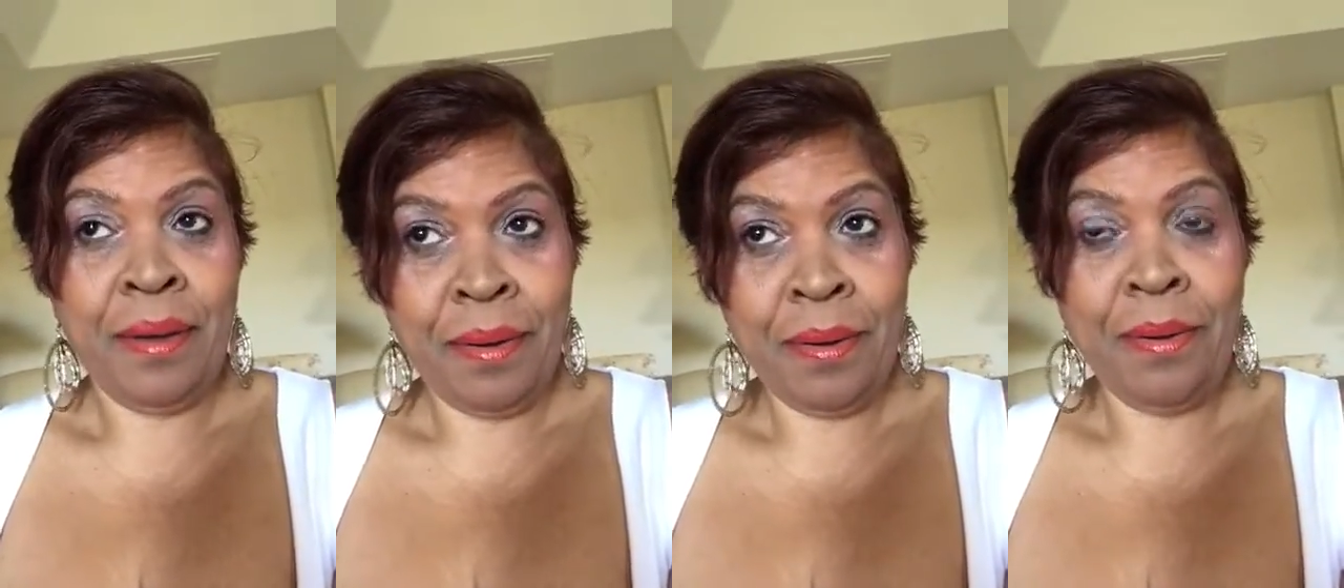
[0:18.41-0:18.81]

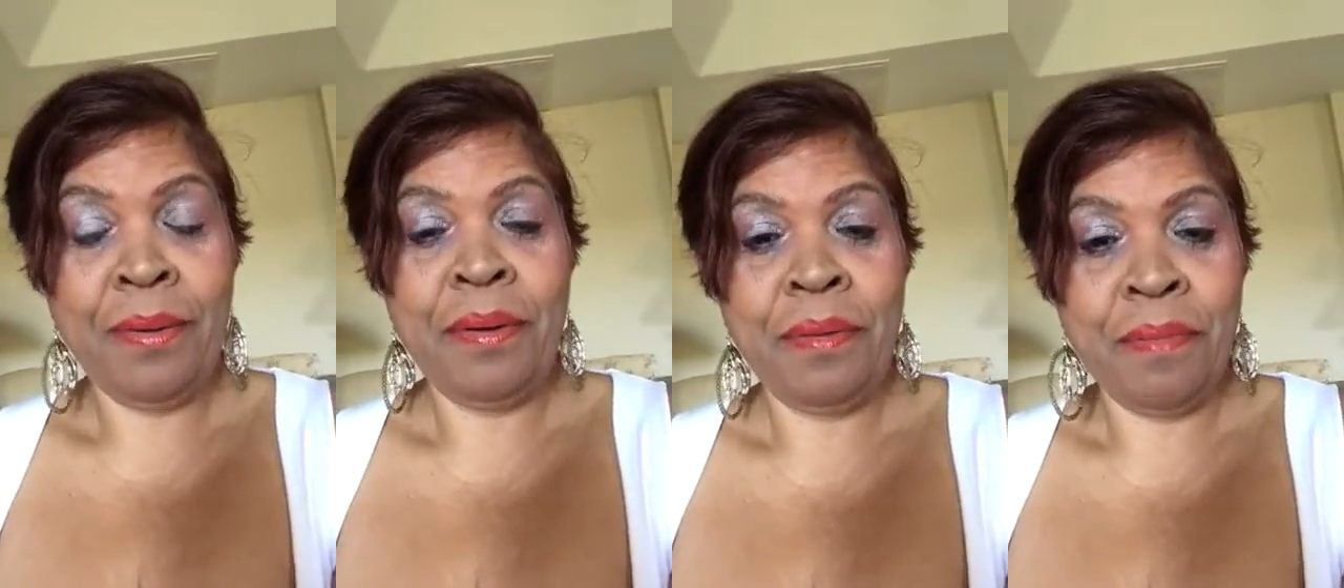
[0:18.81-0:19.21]

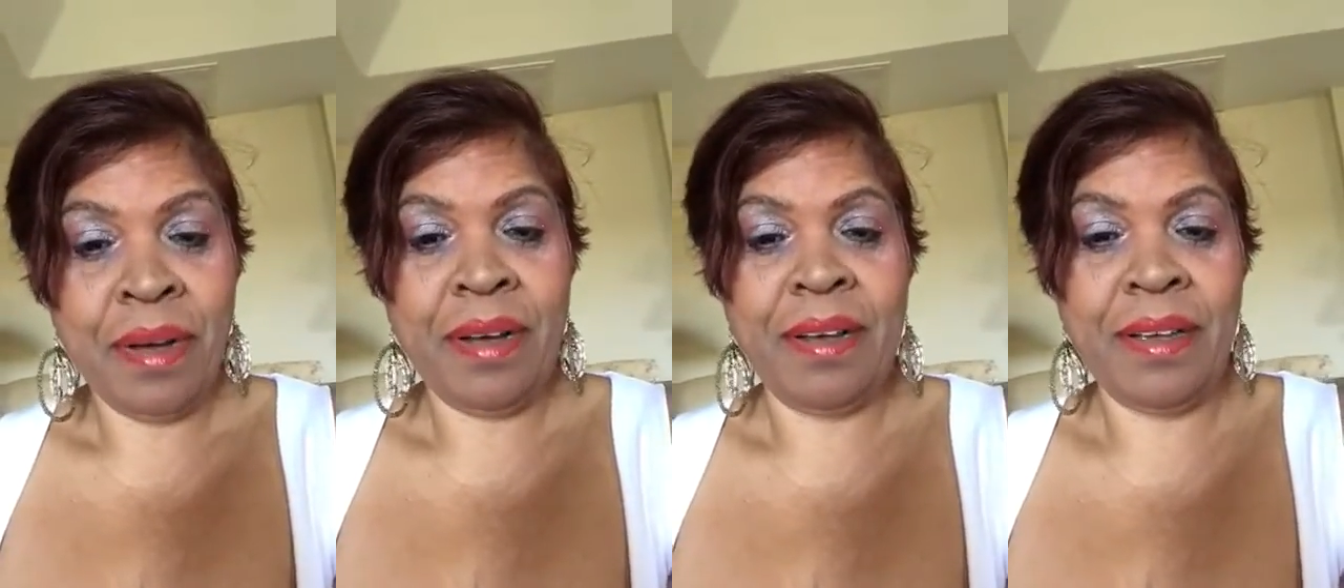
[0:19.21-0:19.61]
oh
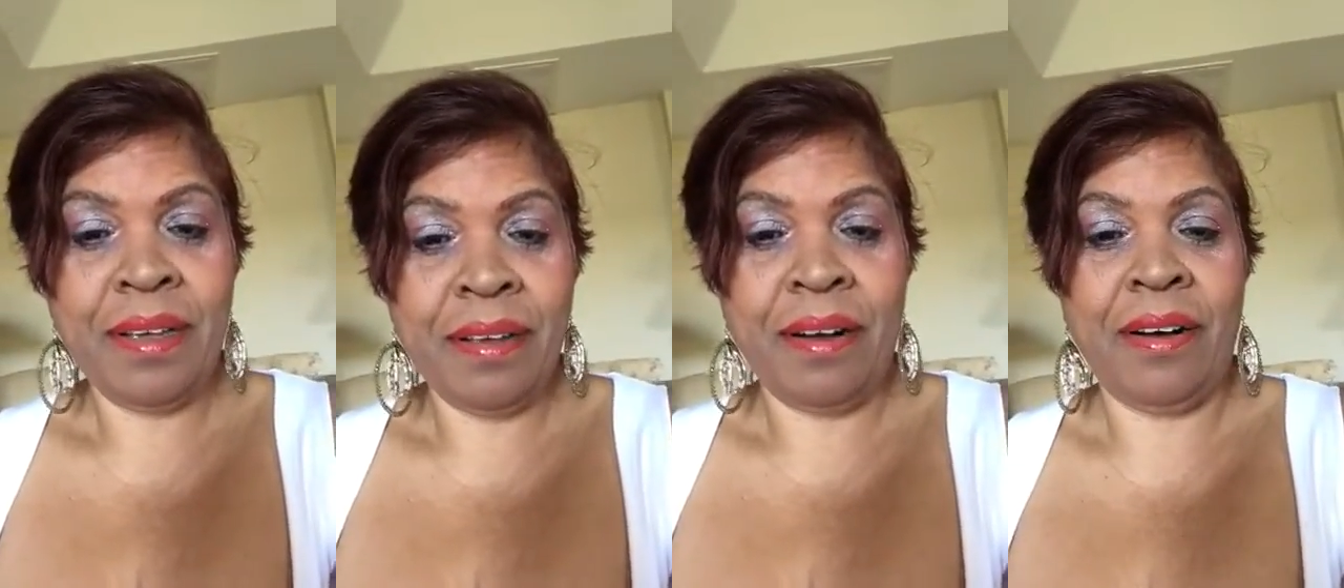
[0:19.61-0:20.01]

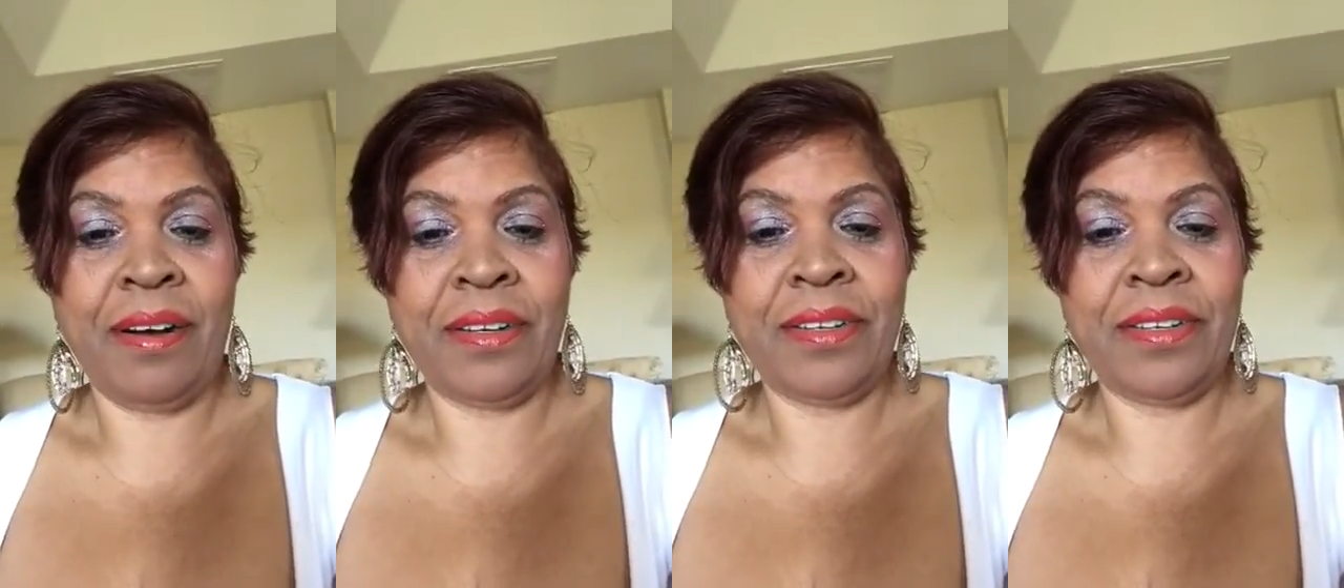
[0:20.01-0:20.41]
my
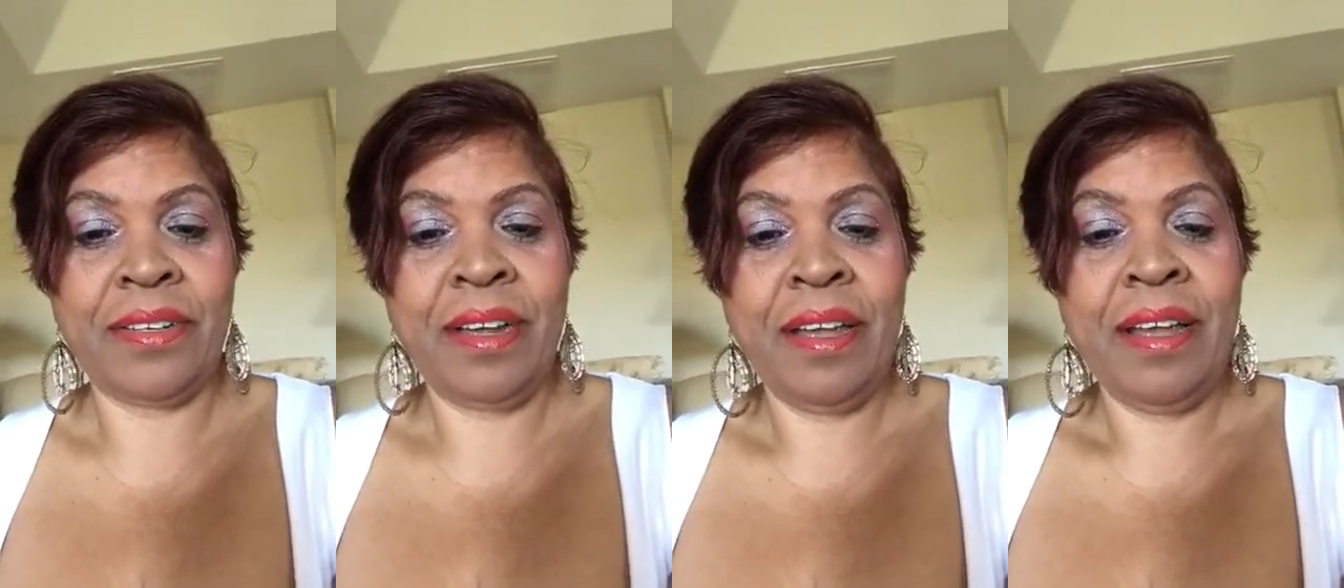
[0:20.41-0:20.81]
gosh.